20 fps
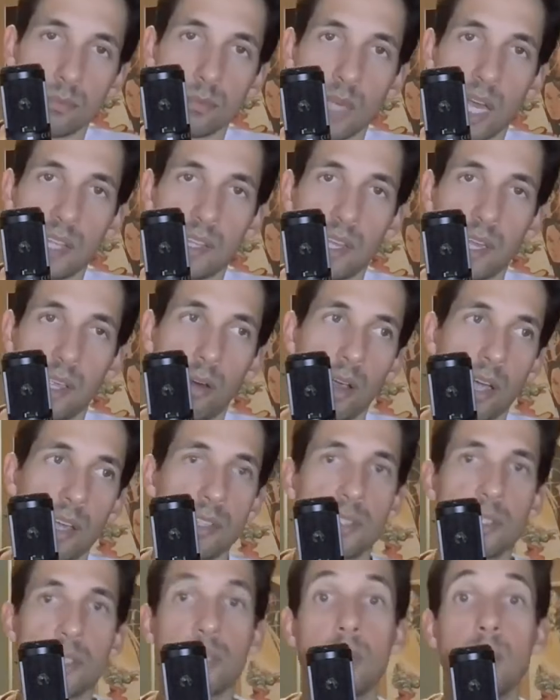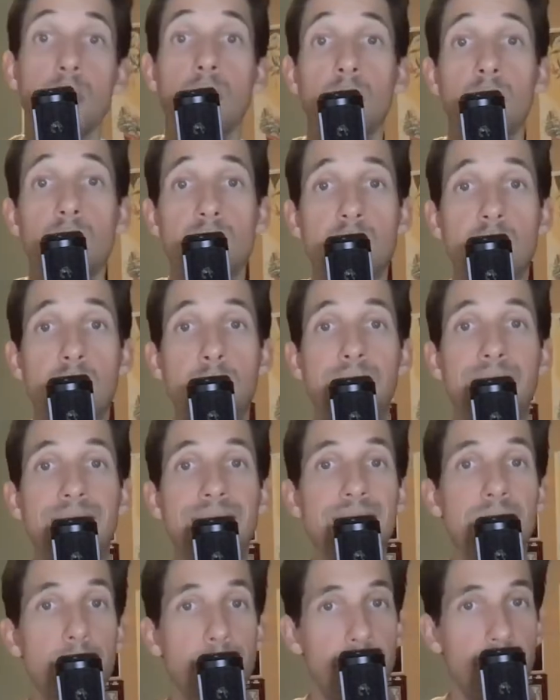I digress. Let's talk about
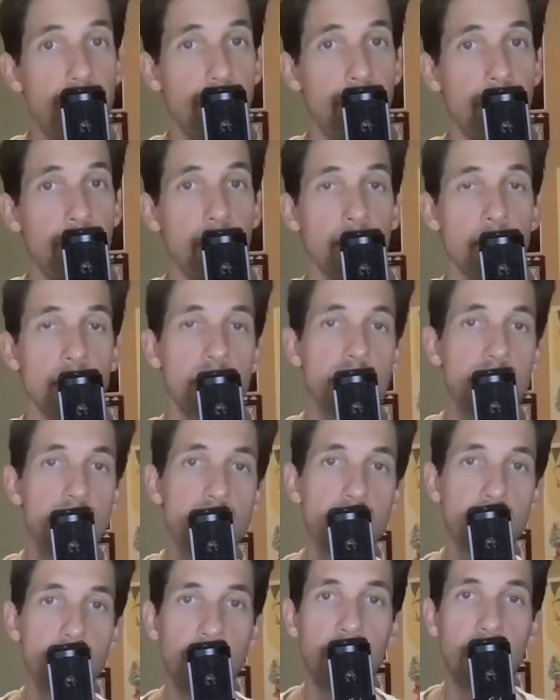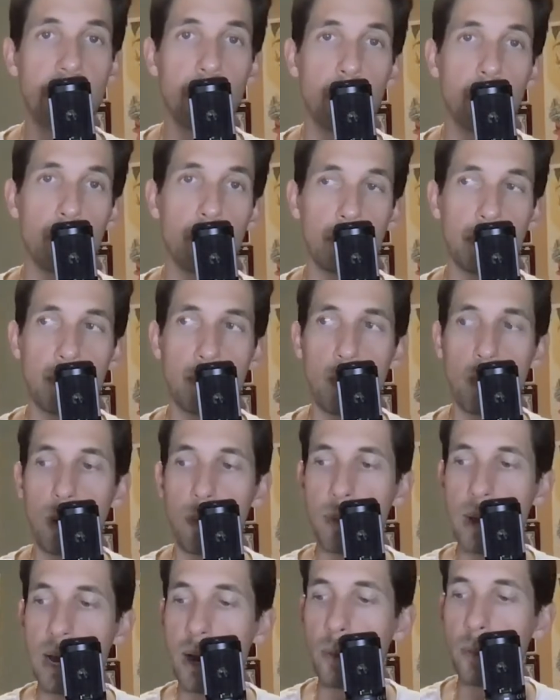independent films because that's something that I know a little bit more
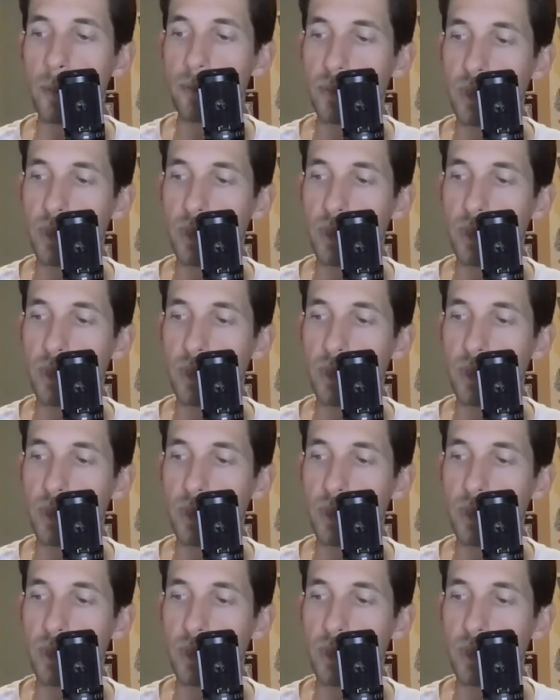about.